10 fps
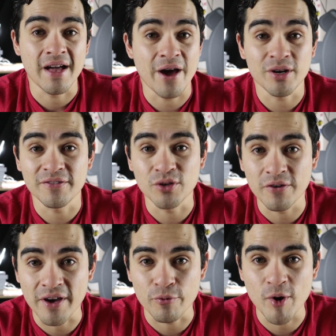I don't even know
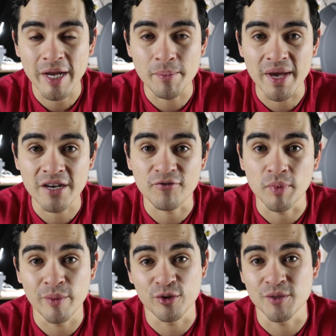if I'd recommend for
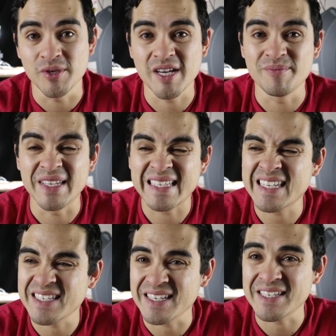people to become
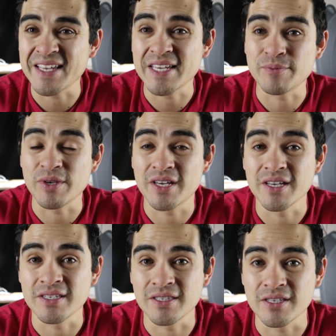dentists these days
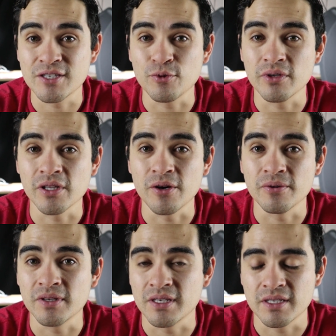because the student
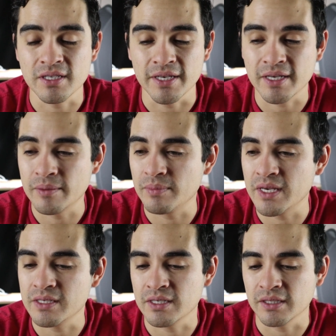loan is like
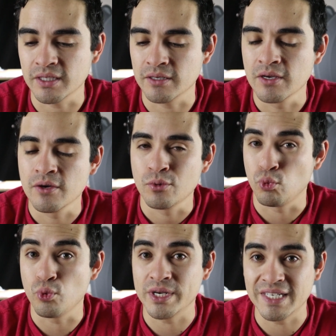amazingly
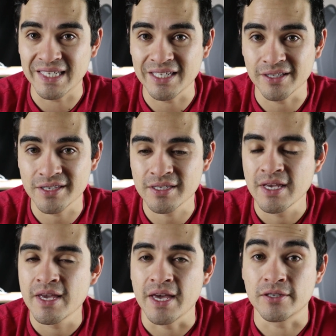ridiculous.
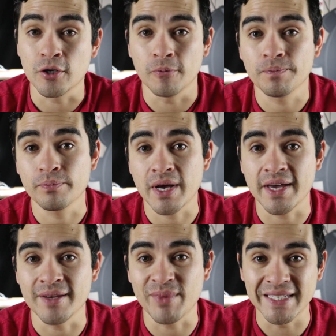And so
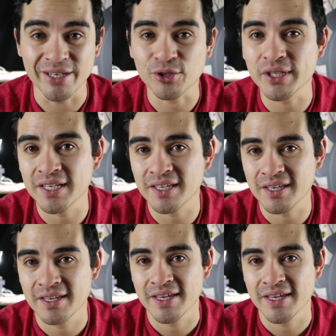my dental clinic